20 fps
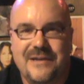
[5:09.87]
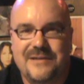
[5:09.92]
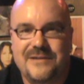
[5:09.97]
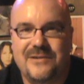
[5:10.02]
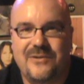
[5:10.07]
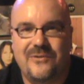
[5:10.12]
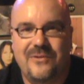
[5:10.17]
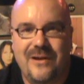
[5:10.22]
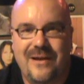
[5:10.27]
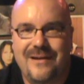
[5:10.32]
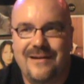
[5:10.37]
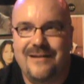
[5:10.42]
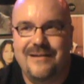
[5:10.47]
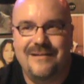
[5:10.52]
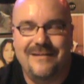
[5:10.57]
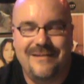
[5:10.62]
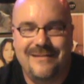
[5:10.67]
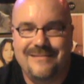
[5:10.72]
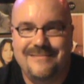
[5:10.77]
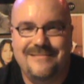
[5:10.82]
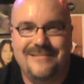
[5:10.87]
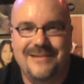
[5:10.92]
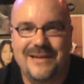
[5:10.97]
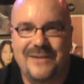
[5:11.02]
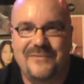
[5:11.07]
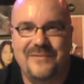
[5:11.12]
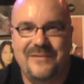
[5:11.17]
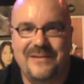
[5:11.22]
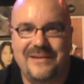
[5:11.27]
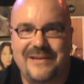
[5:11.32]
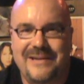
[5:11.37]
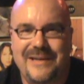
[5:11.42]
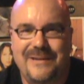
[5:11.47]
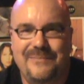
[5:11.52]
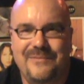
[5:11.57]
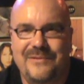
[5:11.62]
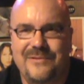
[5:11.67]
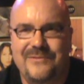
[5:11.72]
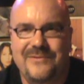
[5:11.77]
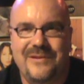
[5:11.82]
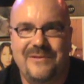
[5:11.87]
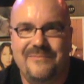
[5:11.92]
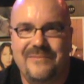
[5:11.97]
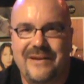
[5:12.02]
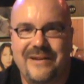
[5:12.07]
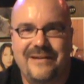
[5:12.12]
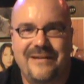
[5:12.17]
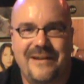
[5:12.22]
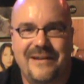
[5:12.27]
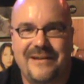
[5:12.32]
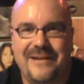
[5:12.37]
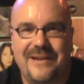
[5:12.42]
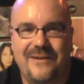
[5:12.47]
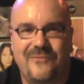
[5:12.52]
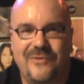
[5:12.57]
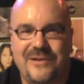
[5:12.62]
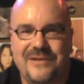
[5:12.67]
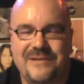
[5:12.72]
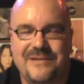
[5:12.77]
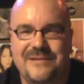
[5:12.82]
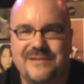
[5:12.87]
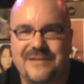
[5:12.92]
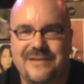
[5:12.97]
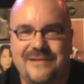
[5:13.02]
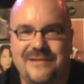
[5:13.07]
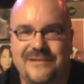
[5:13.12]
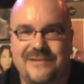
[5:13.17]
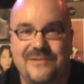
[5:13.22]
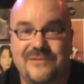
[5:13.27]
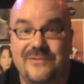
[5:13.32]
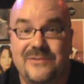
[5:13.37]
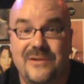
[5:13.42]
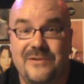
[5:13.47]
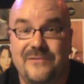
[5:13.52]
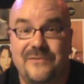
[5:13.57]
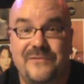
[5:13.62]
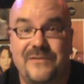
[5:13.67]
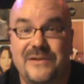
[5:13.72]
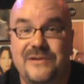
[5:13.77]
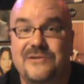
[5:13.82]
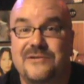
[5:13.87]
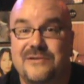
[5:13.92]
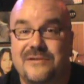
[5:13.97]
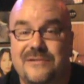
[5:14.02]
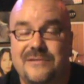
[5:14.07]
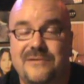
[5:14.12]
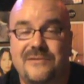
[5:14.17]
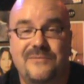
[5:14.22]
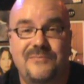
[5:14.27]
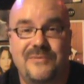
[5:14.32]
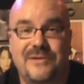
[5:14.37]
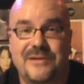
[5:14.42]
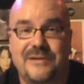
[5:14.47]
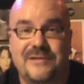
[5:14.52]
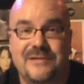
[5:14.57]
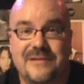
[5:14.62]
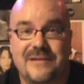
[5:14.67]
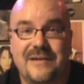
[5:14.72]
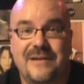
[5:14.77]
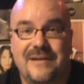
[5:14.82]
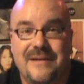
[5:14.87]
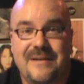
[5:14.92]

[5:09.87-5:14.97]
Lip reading: So definitely keep doing it, man, and I can't wait to see you do another feature, dude, because